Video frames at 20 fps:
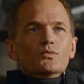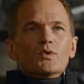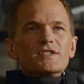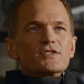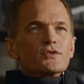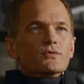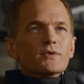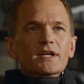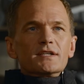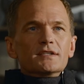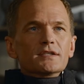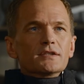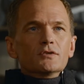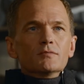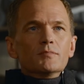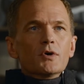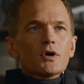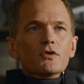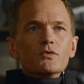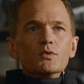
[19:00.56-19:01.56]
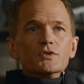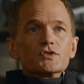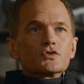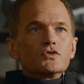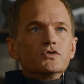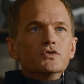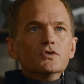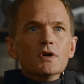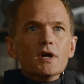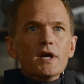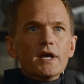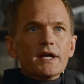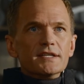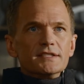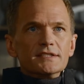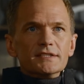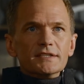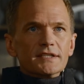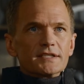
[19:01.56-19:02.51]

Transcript: Resurrecting you both was crazy